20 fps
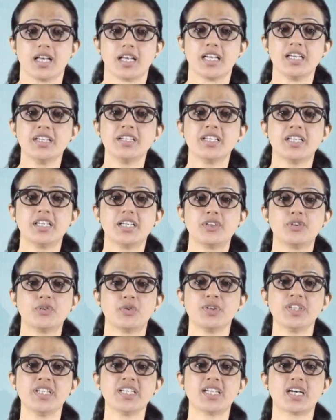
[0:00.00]
In
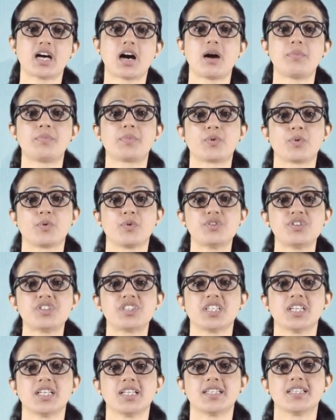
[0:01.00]
hedonic approach,
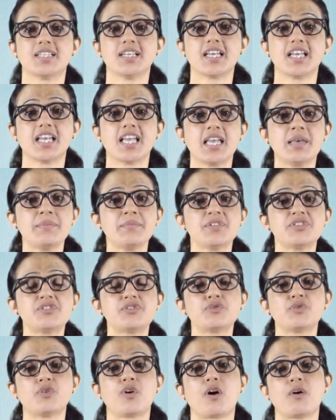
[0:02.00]
the aim is
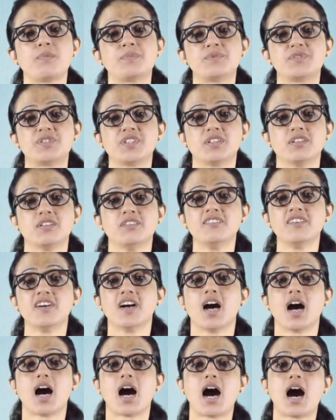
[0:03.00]
to observe
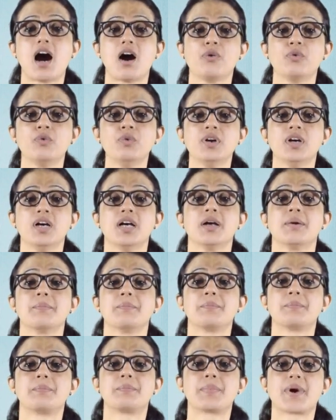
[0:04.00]
how
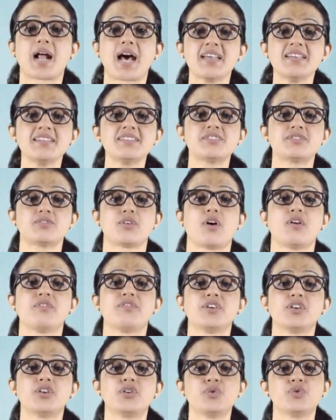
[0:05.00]
price of
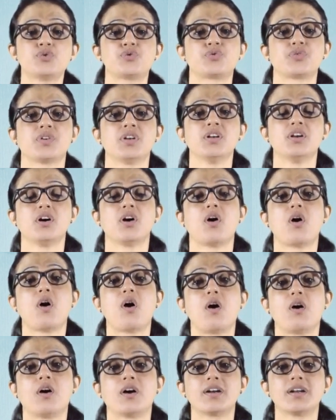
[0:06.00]
a usual
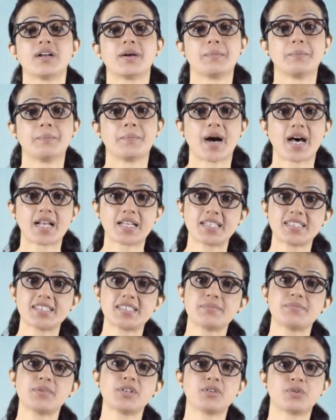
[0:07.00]
or
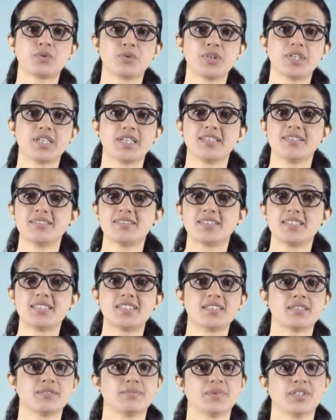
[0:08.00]
marketable good is
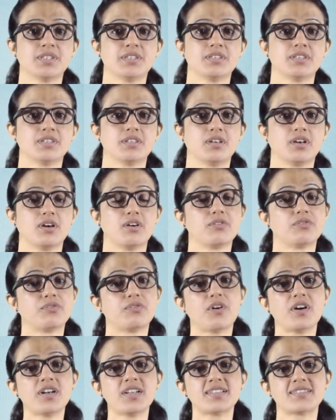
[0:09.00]
determined.
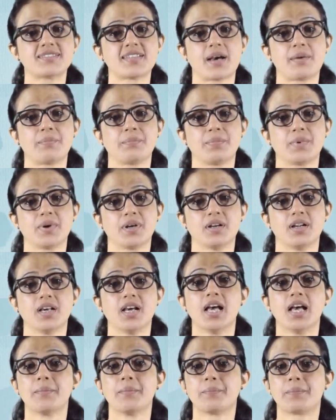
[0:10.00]
For example,
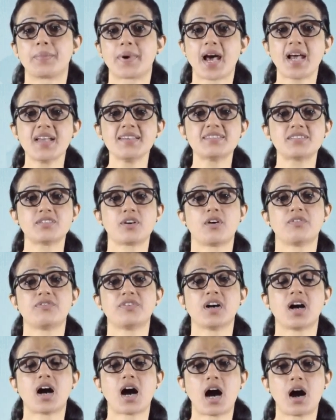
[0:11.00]
price of
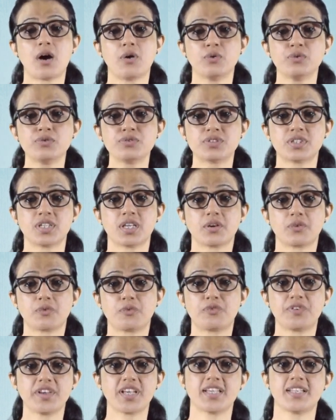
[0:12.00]
a house
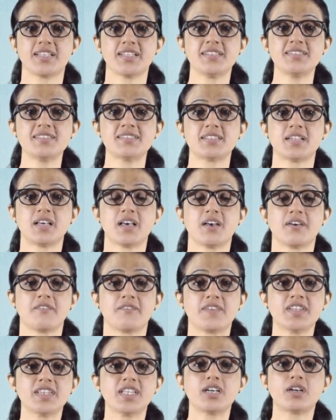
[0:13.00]
varies
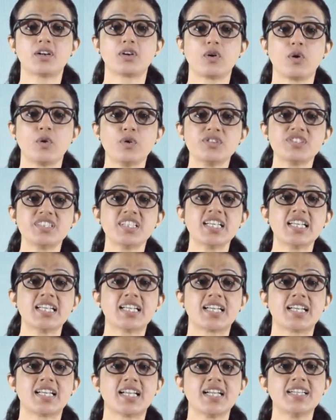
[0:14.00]
with a closely
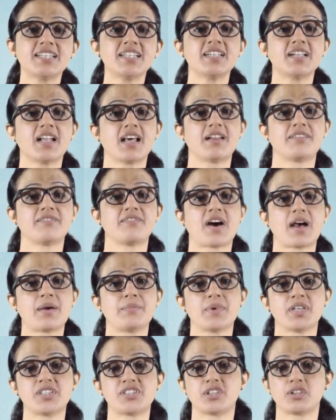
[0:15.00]
related
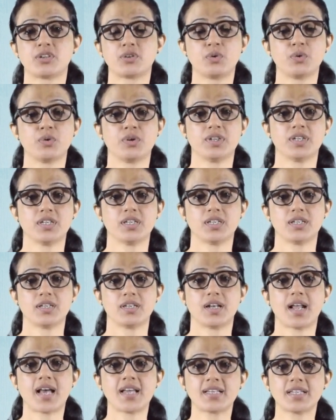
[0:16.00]
environmental good
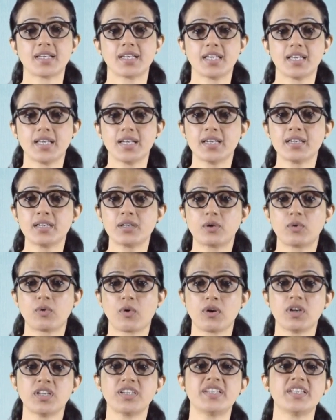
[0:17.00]
like air
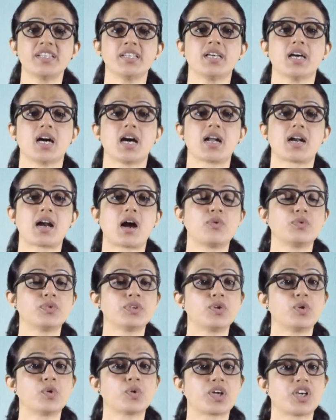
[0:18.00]
quality around
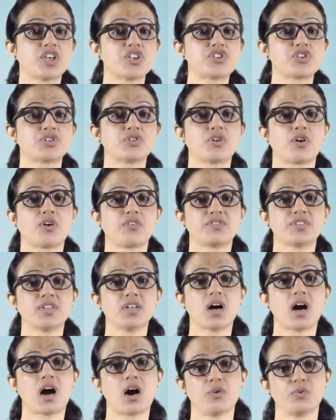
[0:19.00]
the location of the
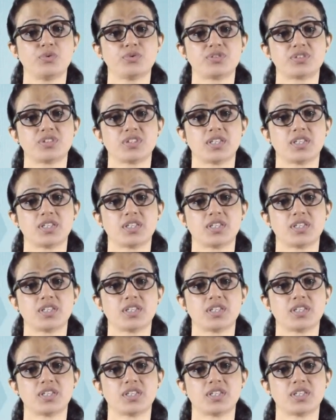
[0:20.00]
house.